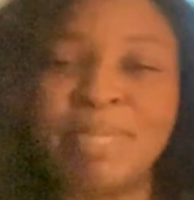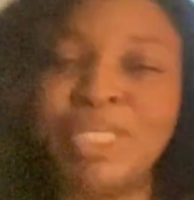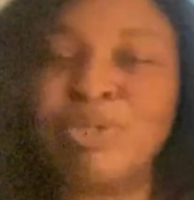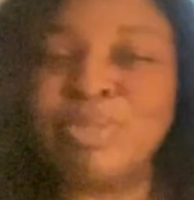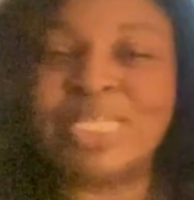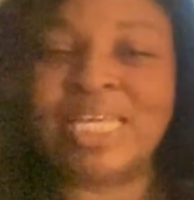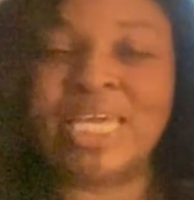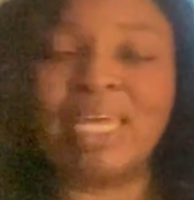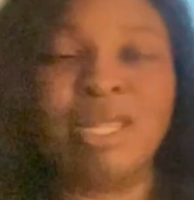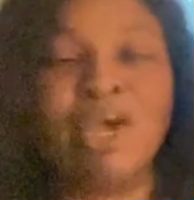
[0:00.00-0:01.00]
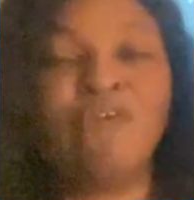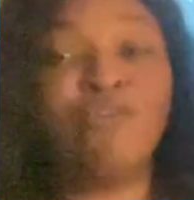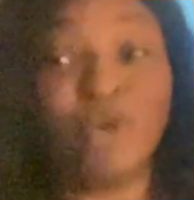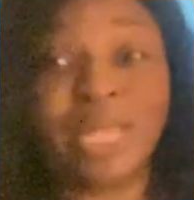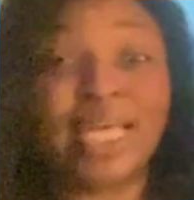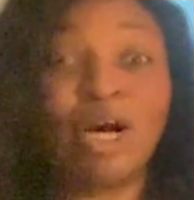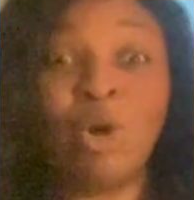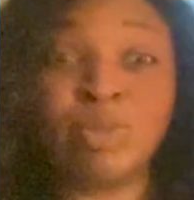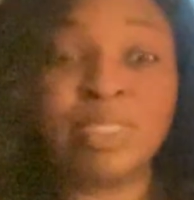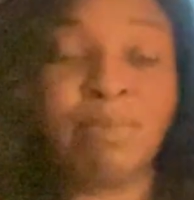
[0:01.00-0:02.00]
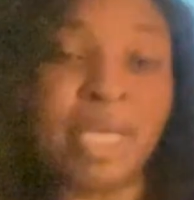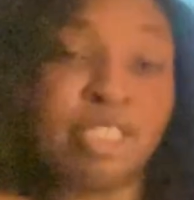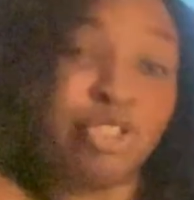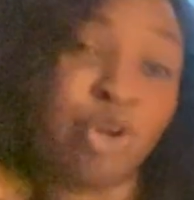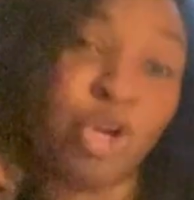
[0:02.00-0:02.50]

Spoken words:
using it for like a whole semester,